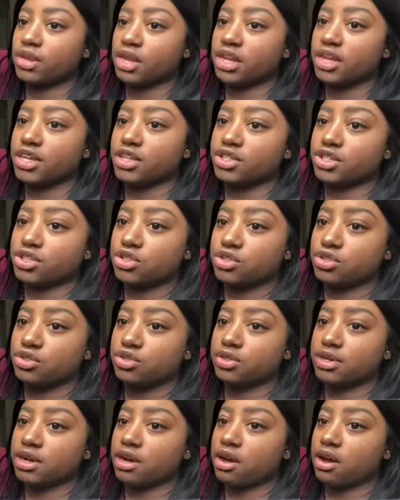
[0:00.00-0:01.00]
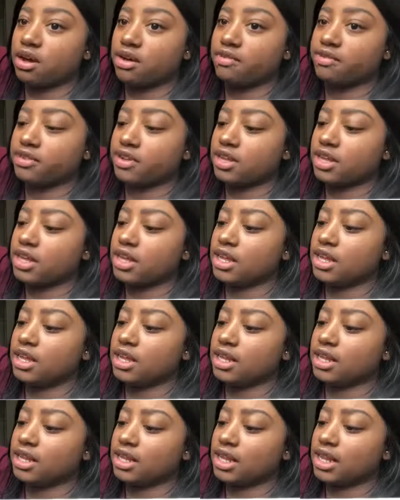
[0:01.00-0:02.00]
and you just screw it off
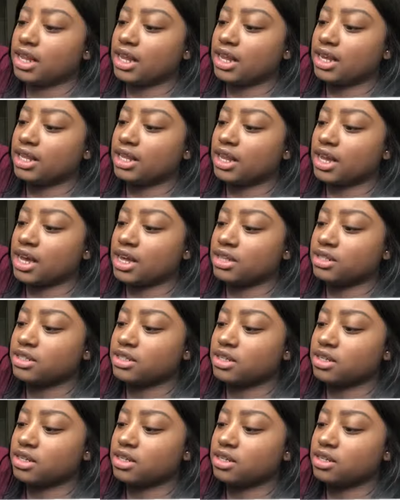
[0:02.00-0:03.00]
like that,